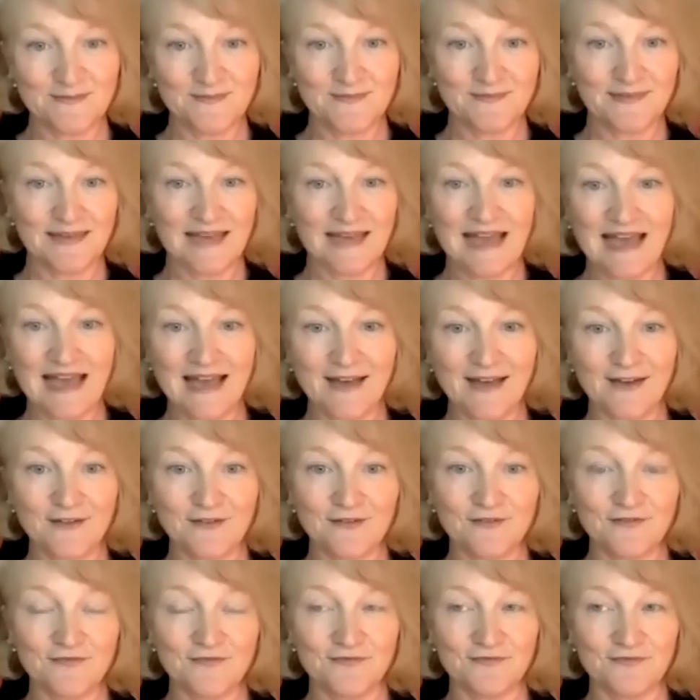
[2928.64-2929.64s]

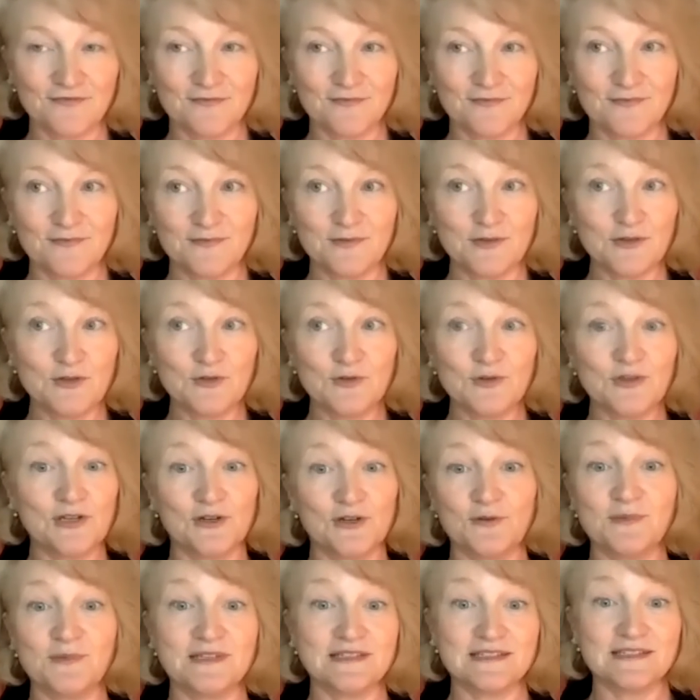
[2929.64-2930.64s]
have new
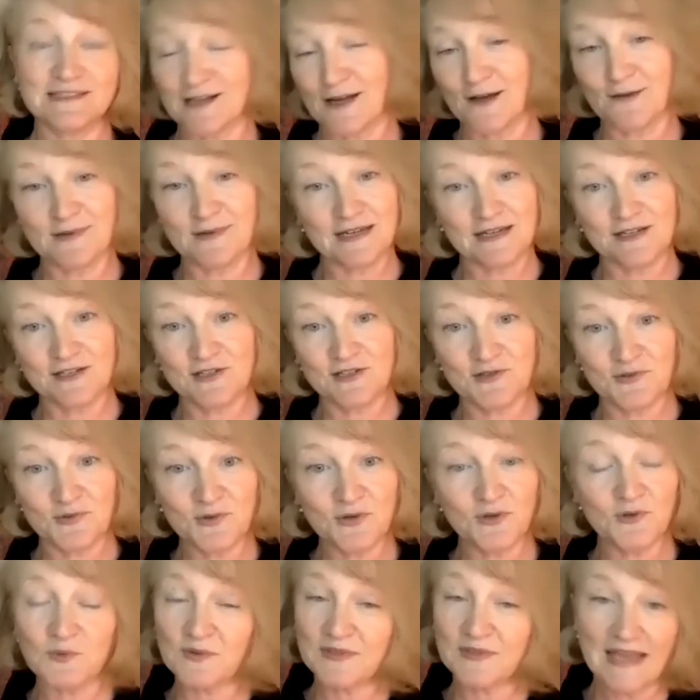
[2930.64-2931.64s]
humans coming into the
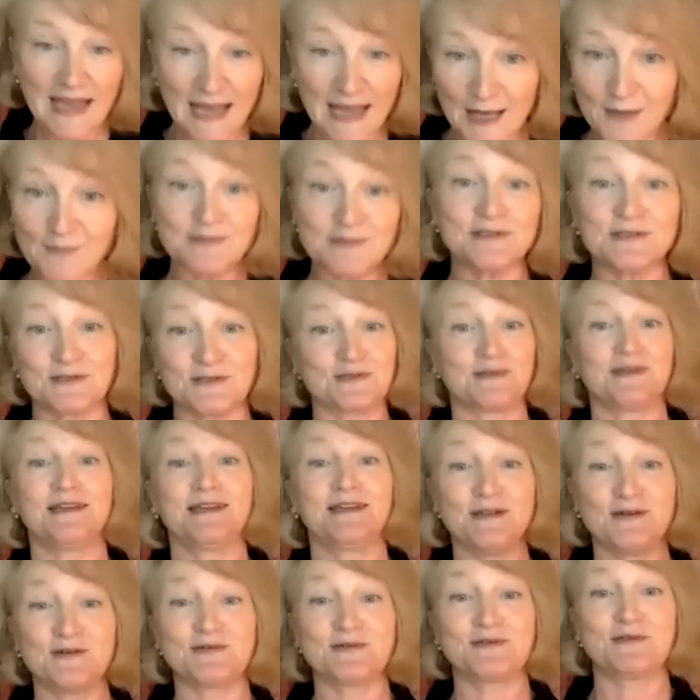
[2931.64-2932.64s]
world with absolutely
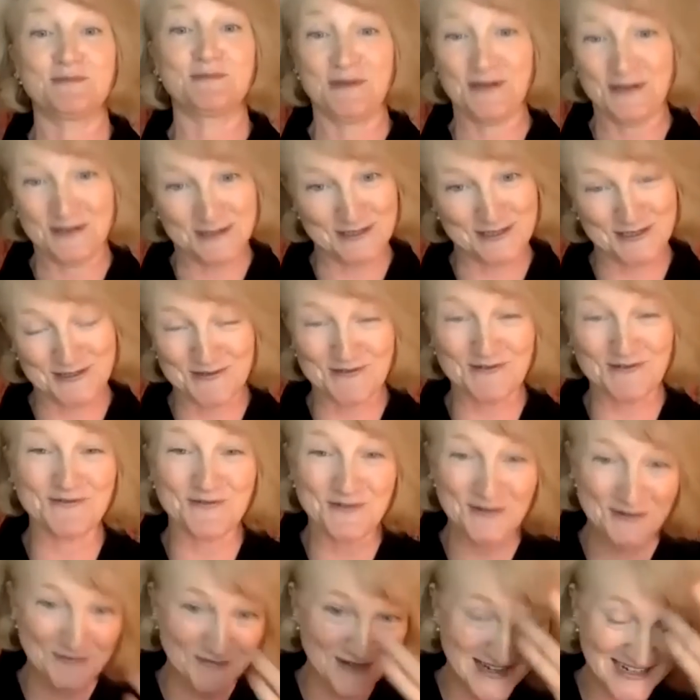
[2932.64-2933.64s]
no spiritual
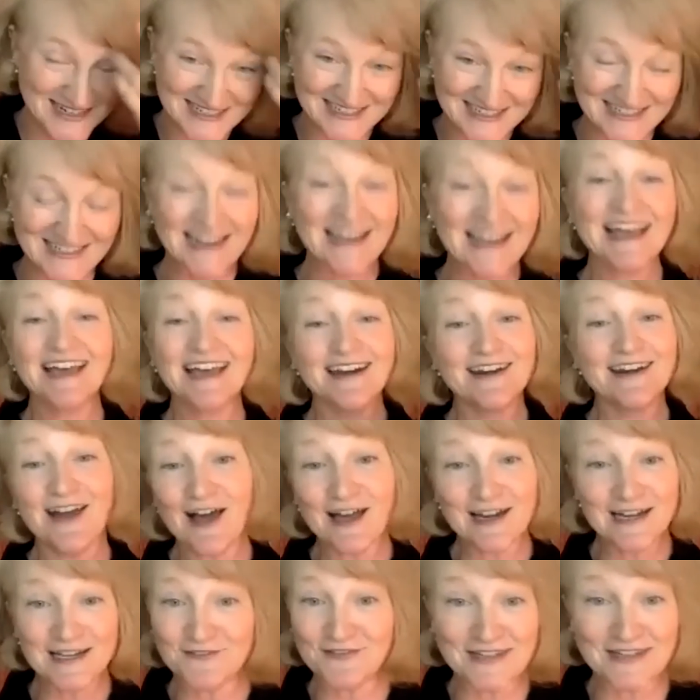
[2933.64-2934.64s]
formation,
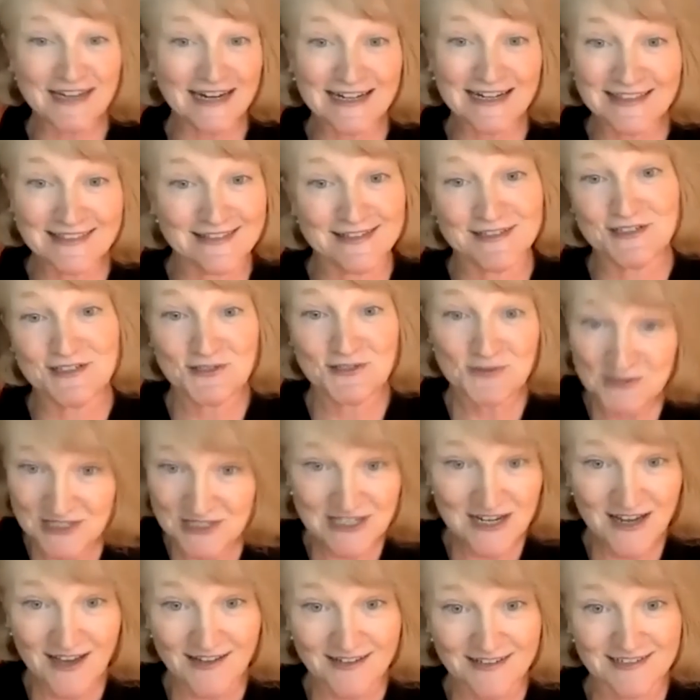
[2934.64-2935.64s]
not even anything to
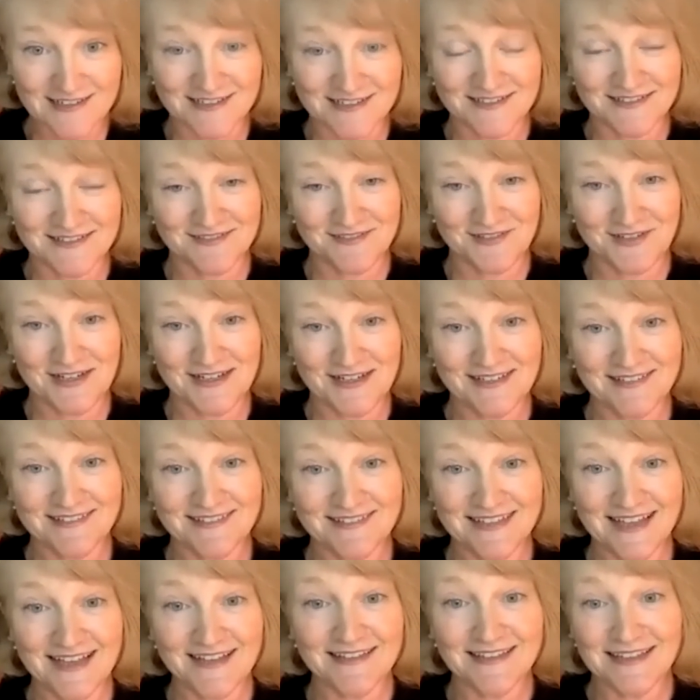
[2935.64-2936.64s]
reject, right?
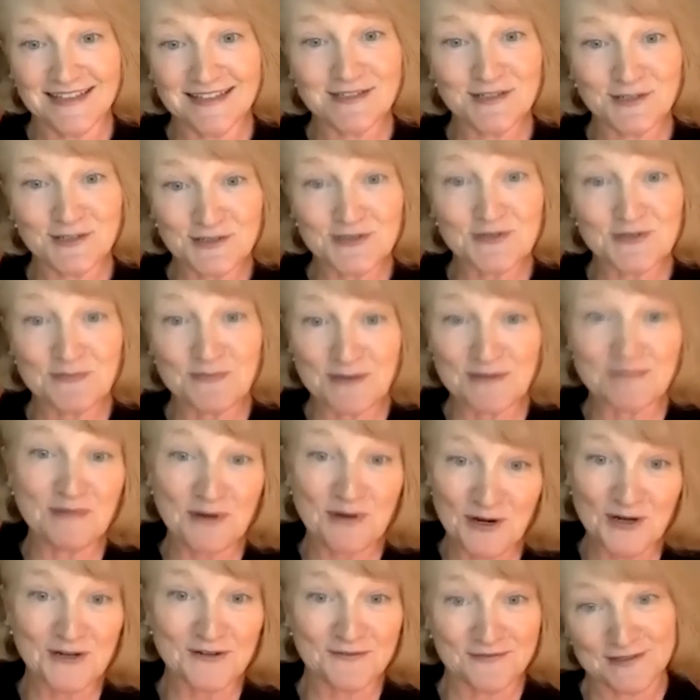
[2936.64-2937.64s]
That's also been
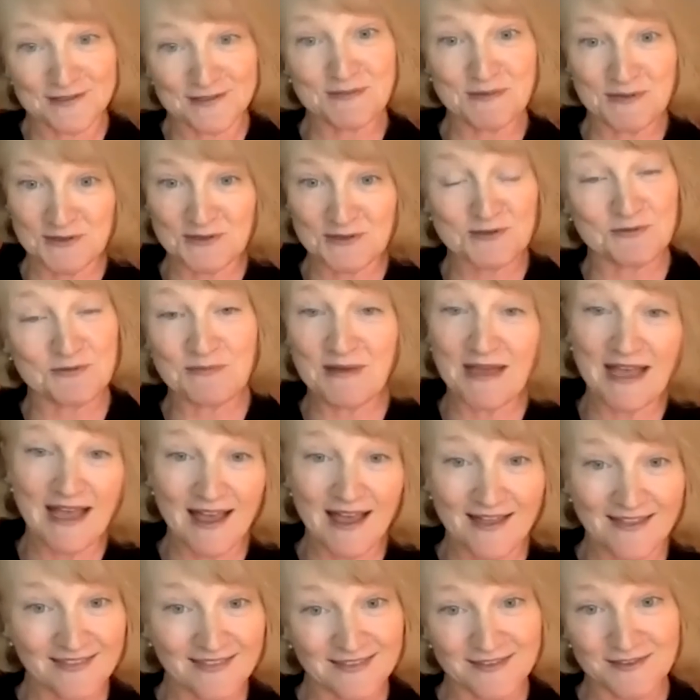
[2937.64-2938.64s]
part of the spiritual
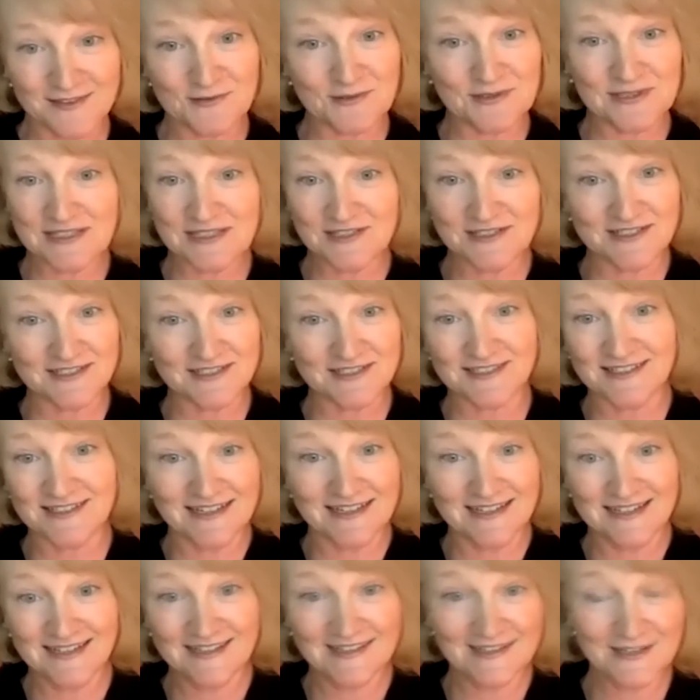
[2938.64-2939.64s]
path and the religious,
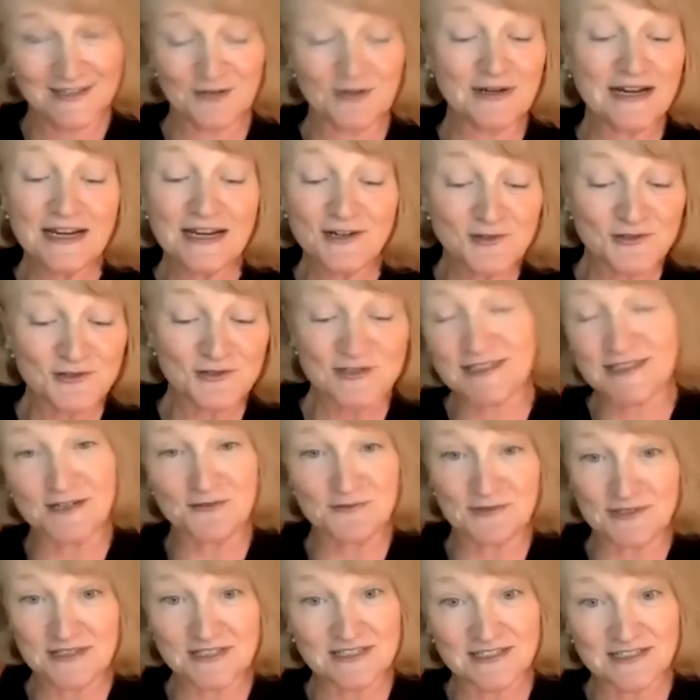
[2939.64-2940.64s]
you know, an interesting
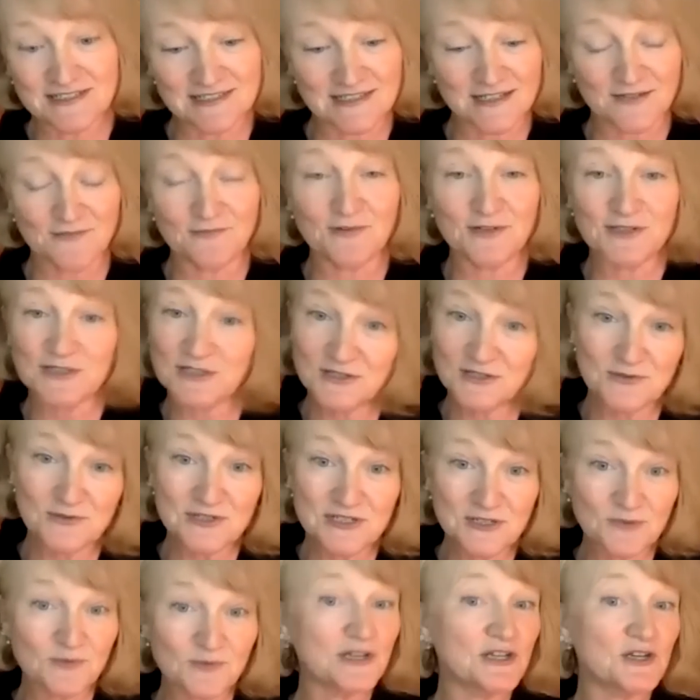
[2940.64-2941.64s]
religious life. What do you
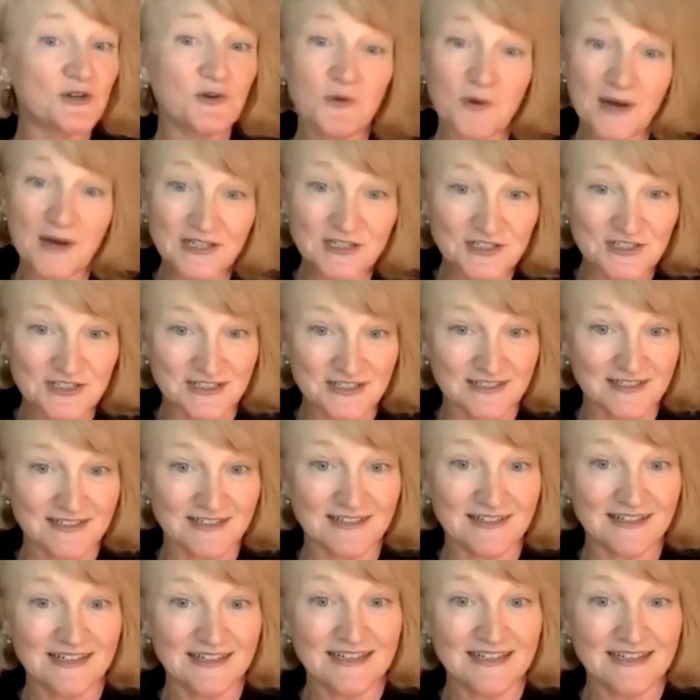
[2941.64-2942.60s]
reject? What do you question?